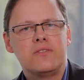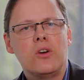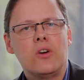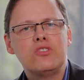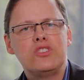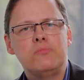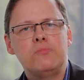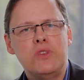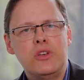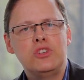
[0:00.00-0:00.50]

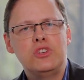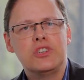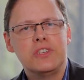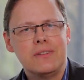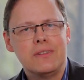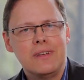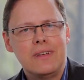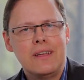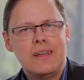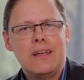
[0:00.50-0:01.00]

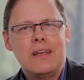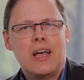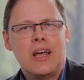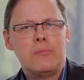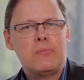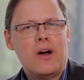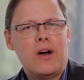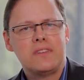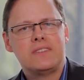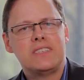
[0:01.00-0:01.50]
contribution
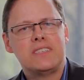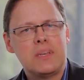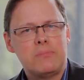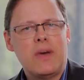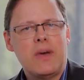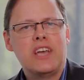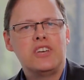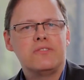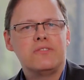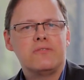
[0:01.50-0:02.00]
and
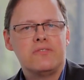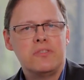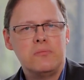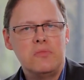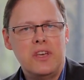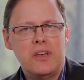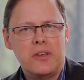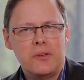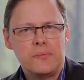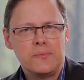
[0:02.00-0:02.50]
participation from
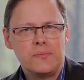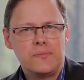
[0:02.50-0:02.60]
you.